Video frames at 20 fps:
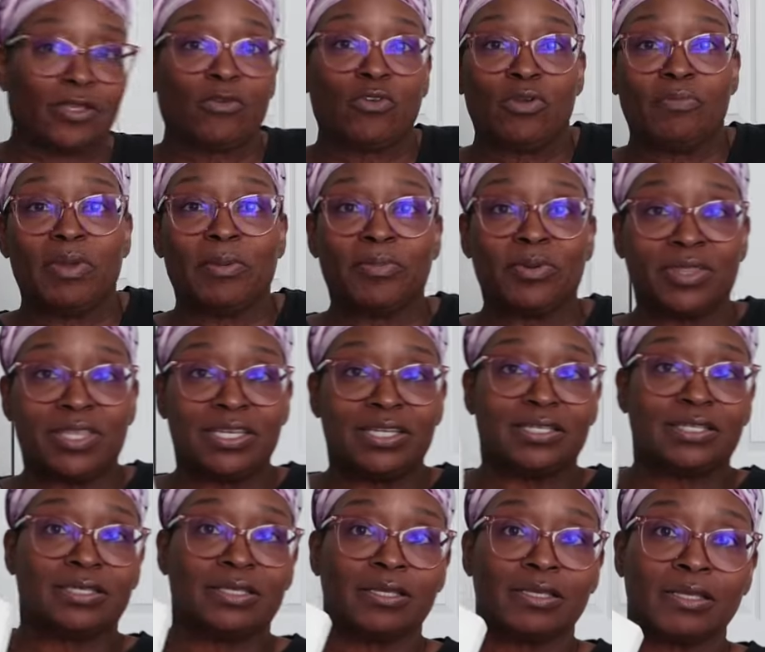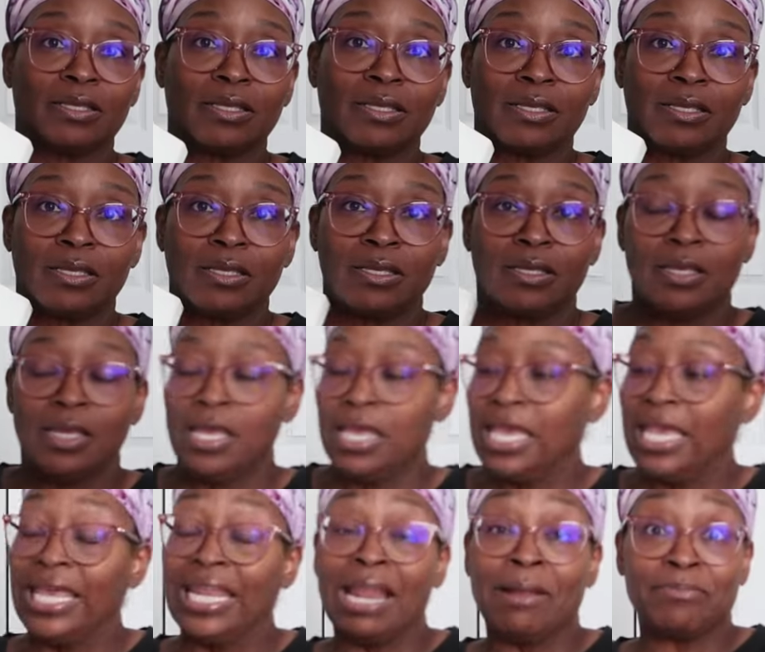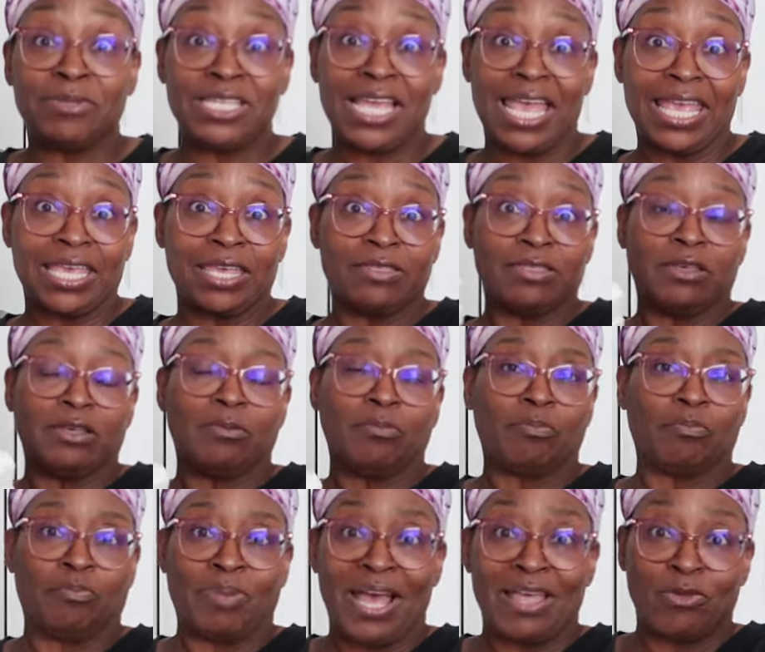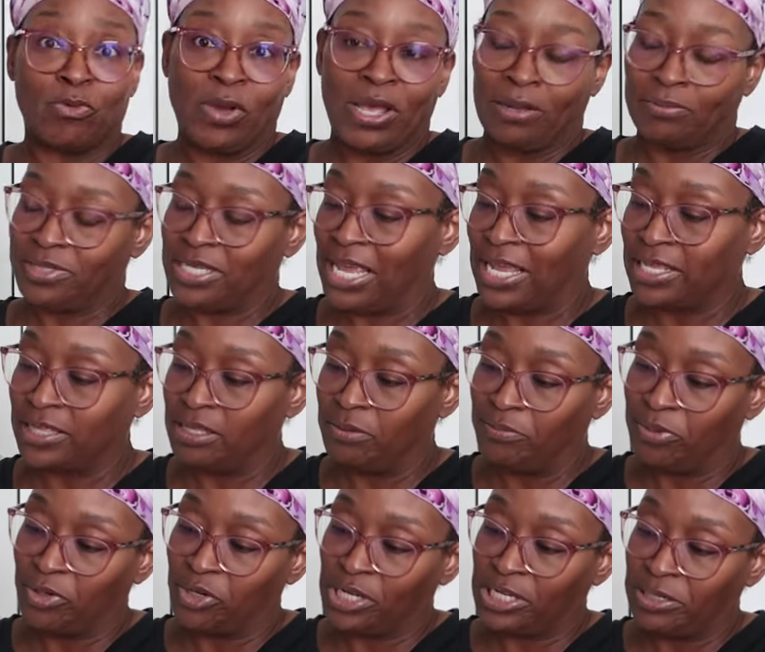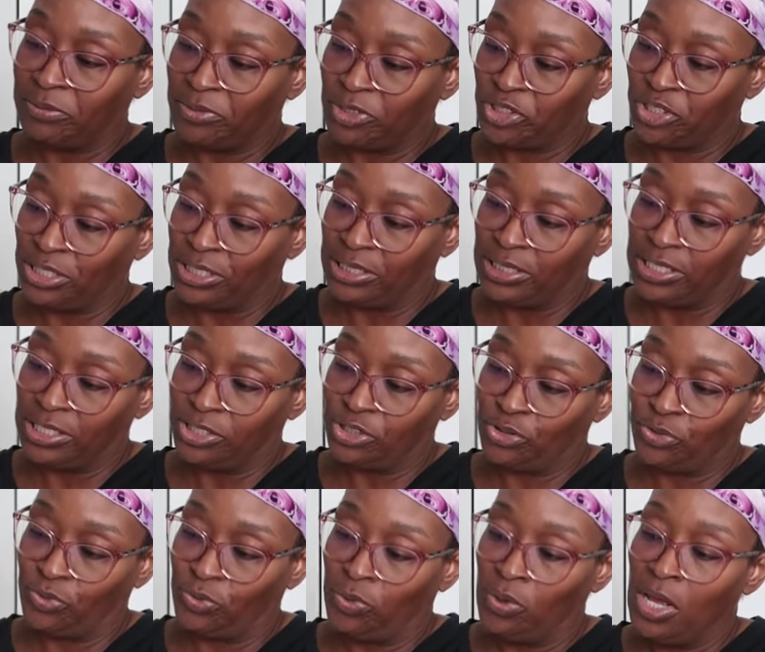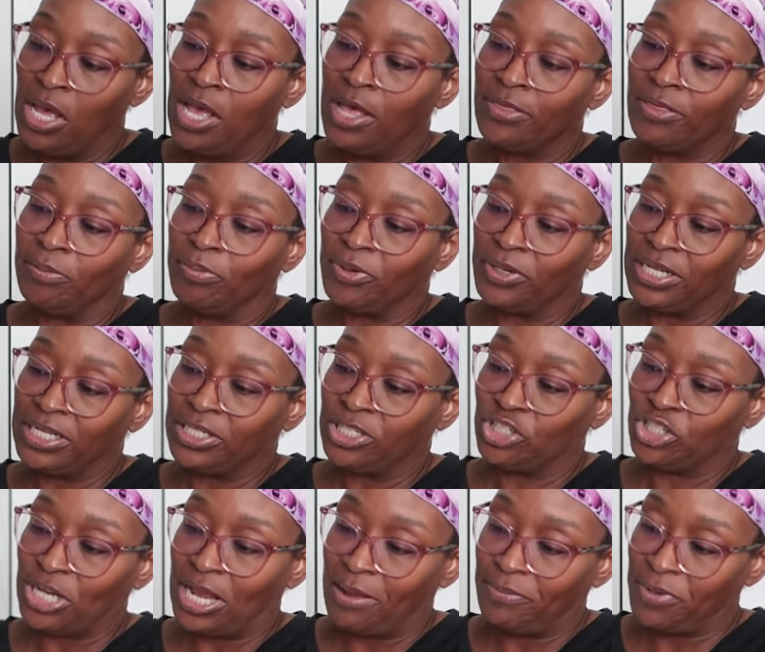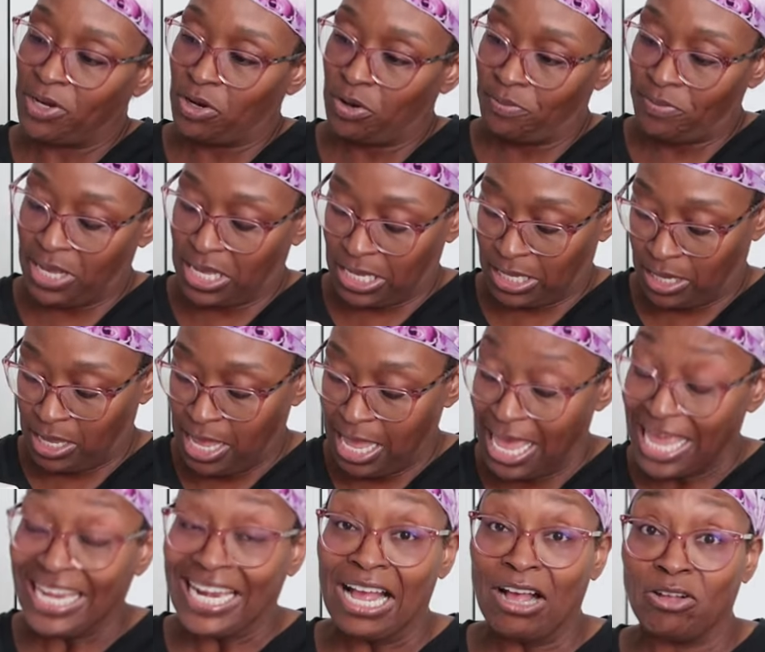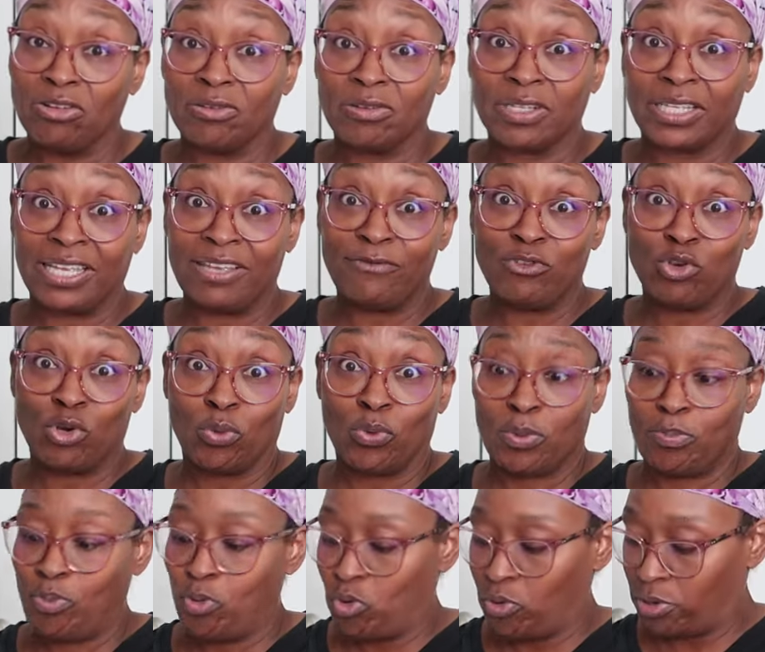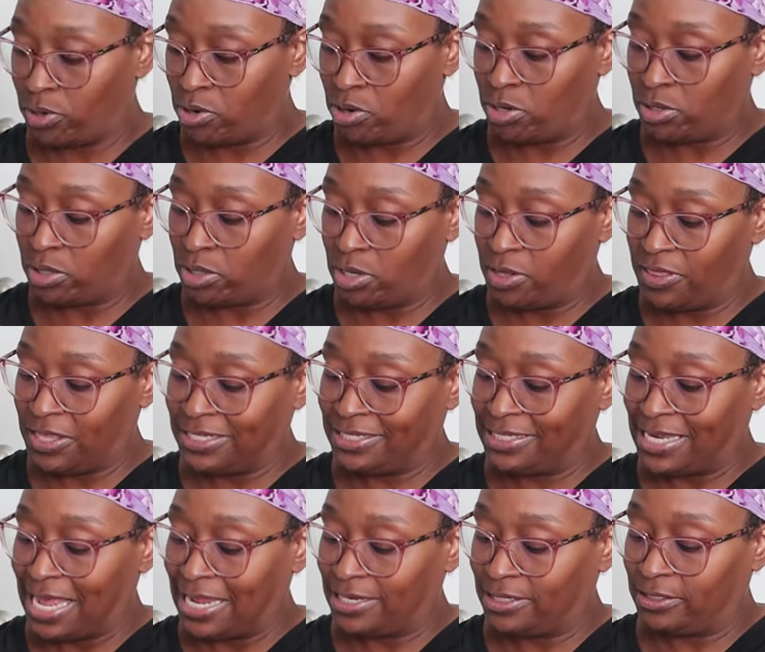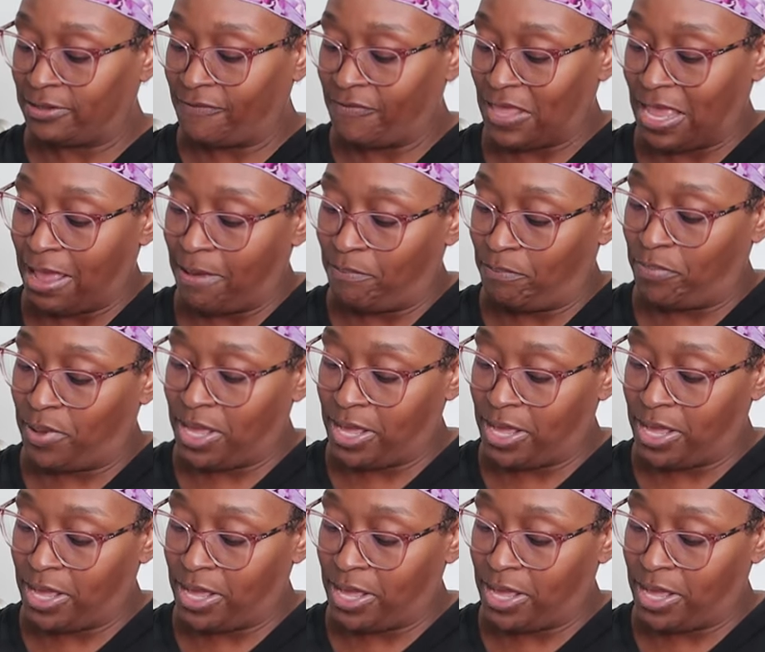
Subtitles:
Remember this? And I'm taking the, by the way, I'm taking the Bernina machine into the Bernina shop near me. And I'll give you a report on the status of that.